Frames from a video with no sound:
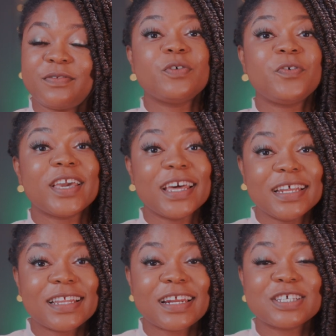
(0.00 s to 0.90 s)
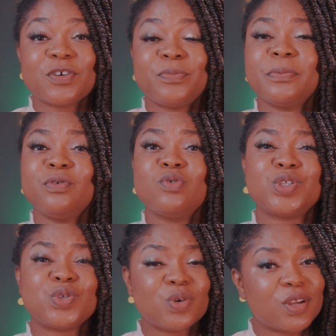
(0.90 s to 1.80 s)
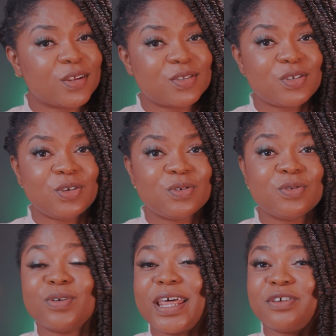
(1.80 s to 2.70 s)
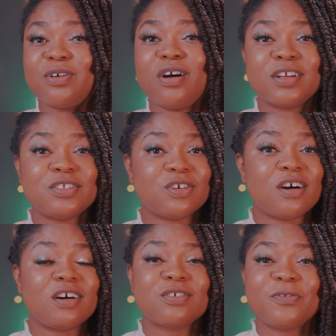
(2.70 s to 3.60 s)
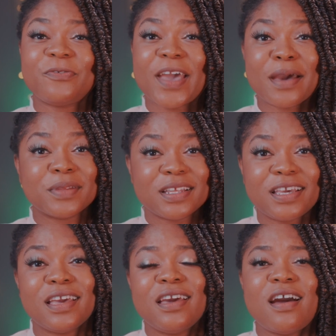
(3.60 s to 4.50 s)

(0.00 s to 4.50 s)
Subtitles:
So if you're getting letters from people who are too close to you, or like your aunt, your uncle, family